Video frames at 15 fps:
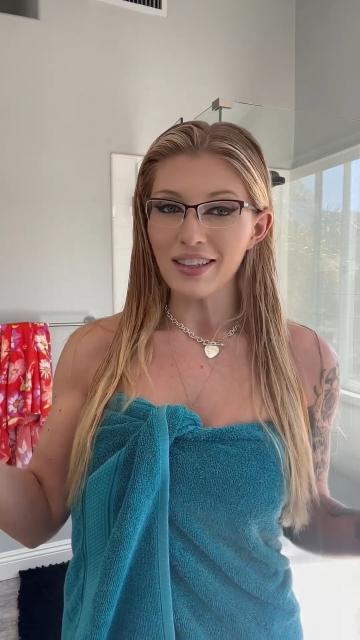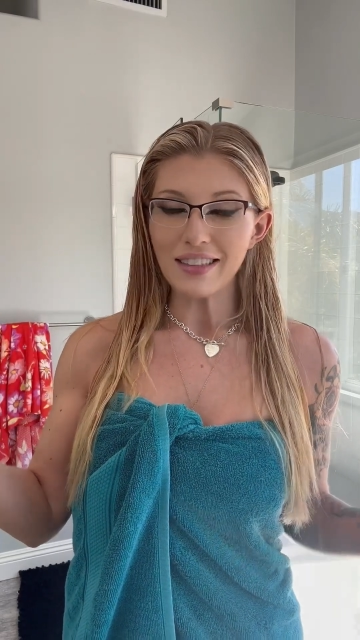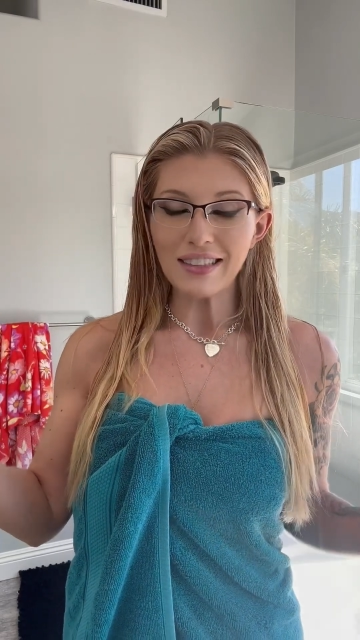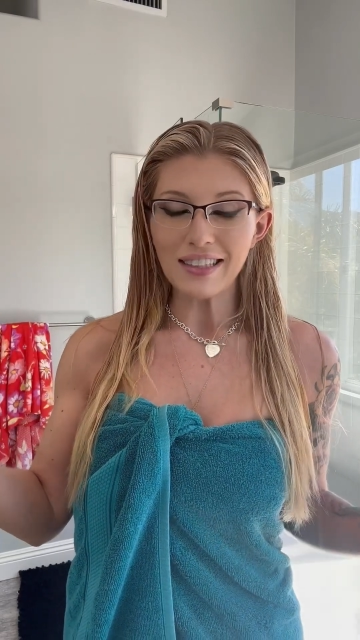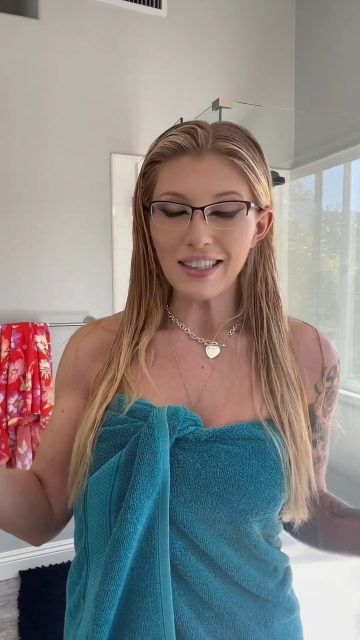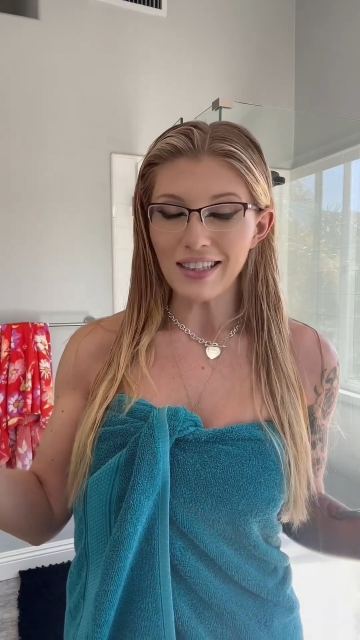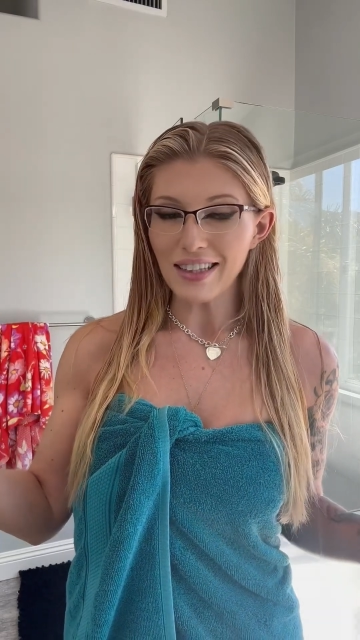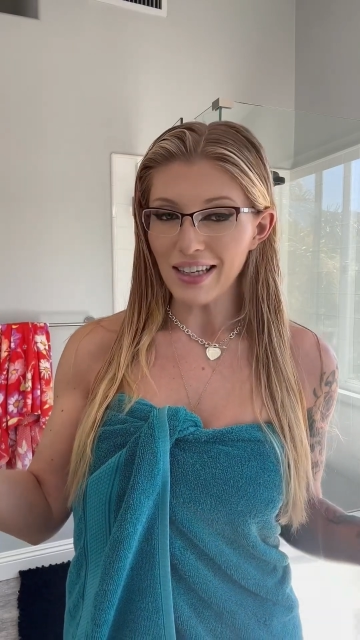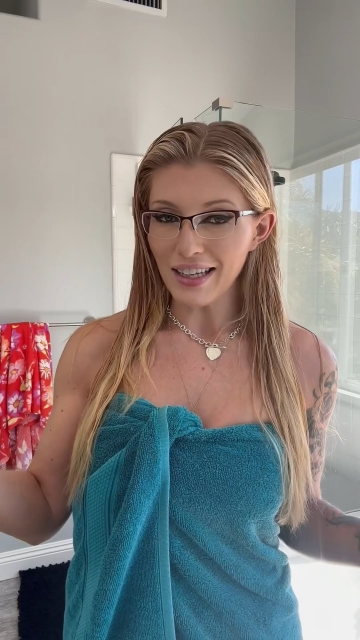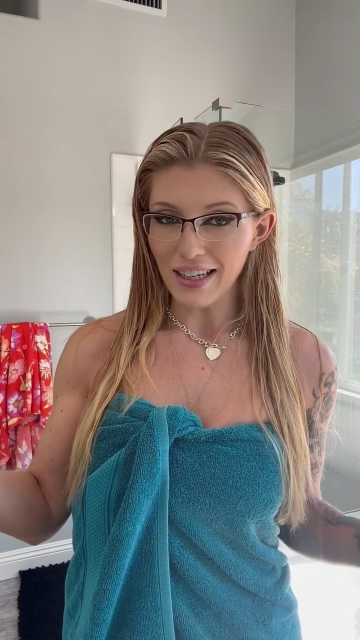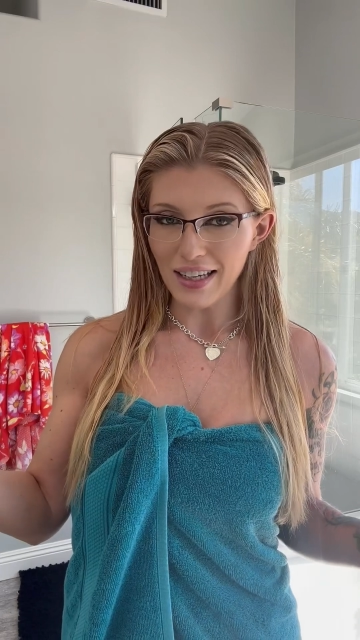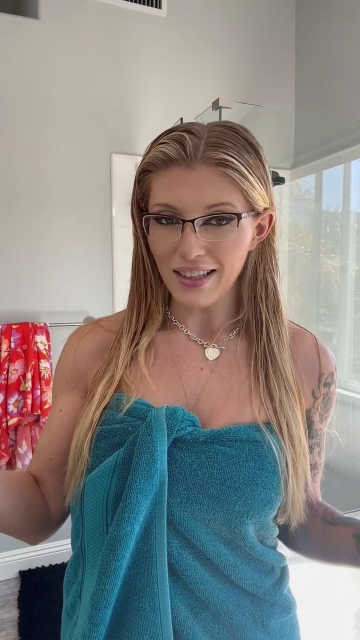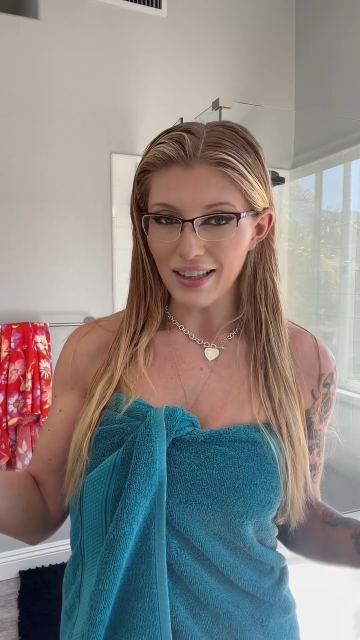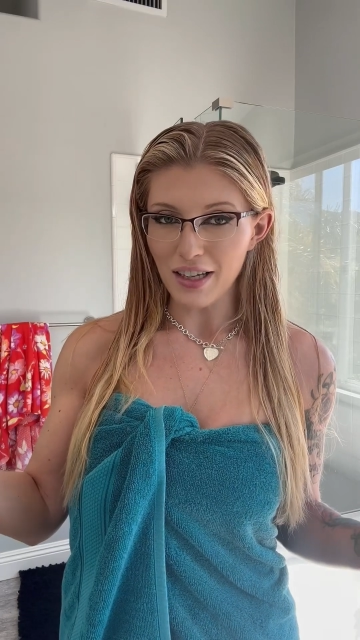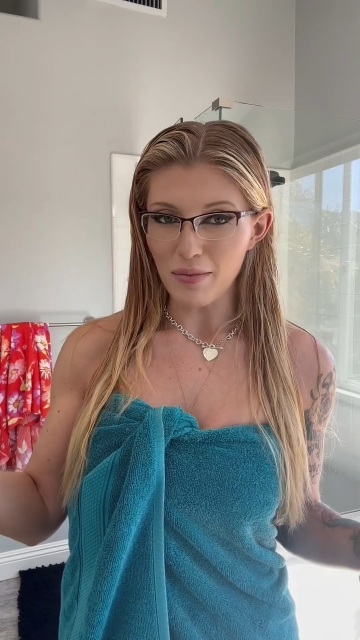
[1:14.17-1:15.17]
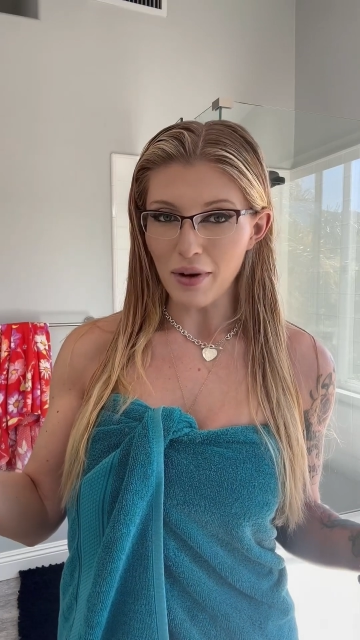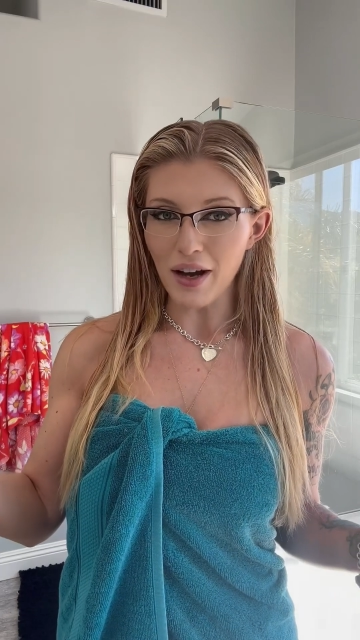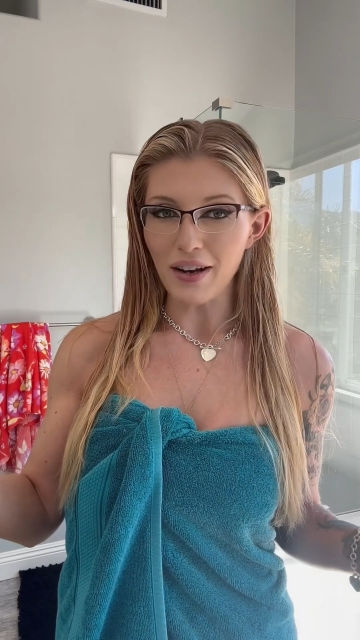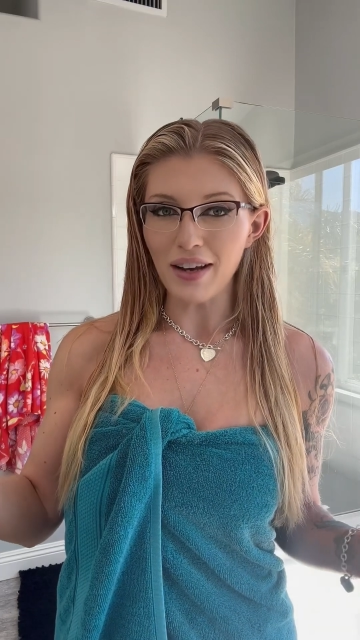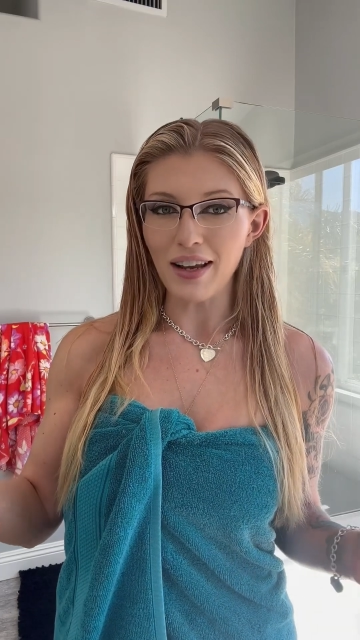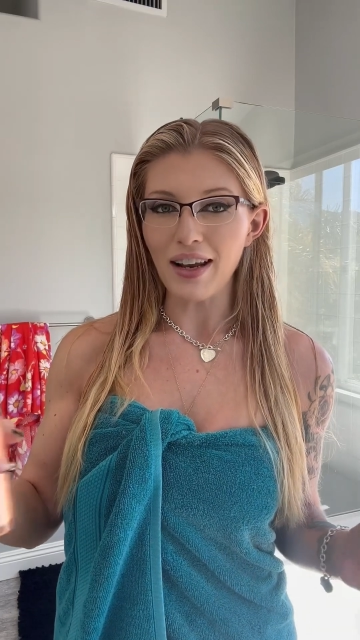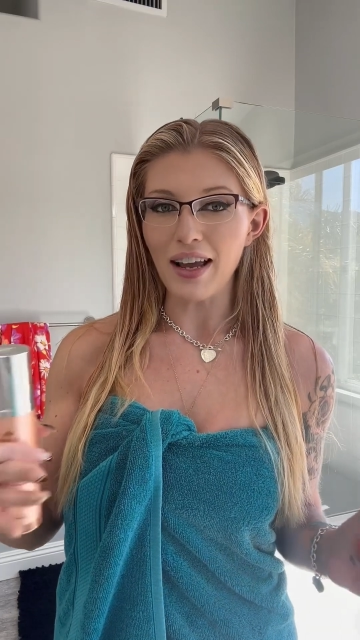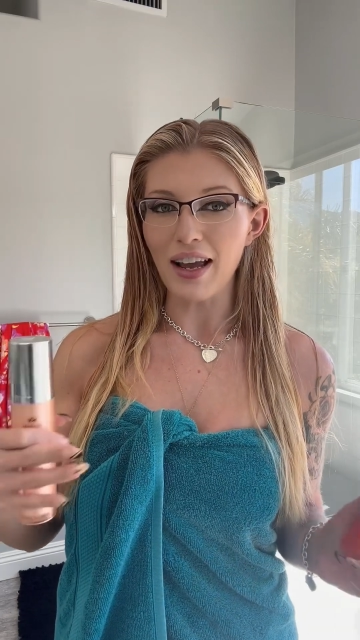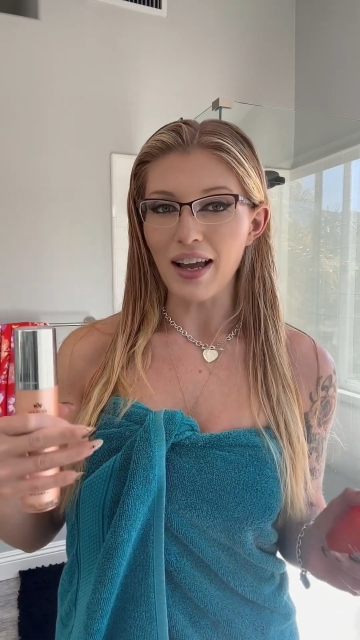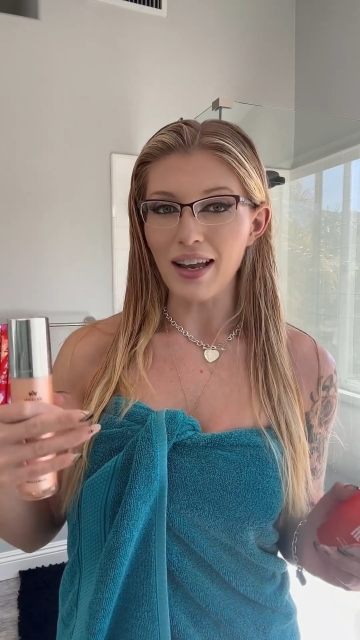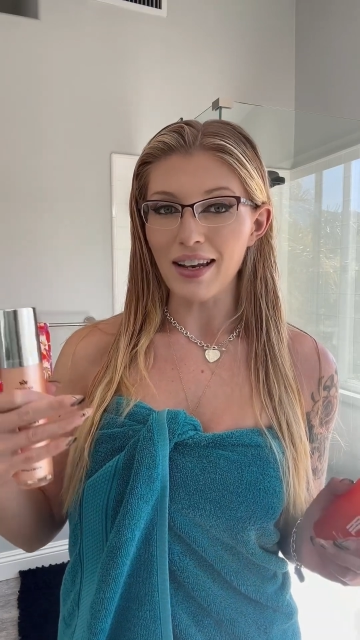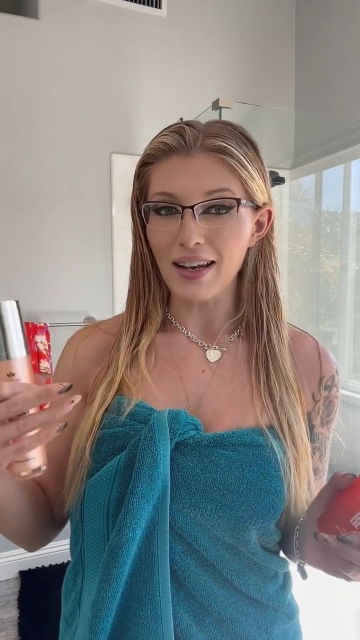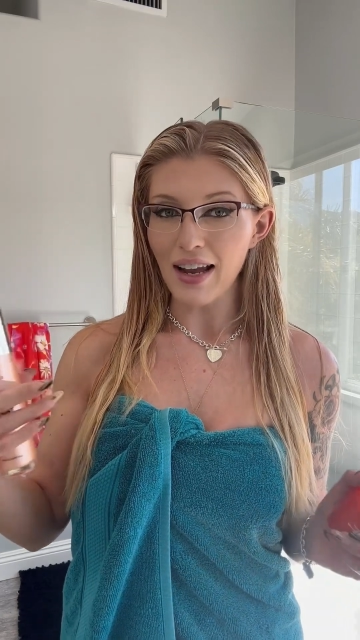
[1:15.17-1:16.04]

Didn't think anything about it, and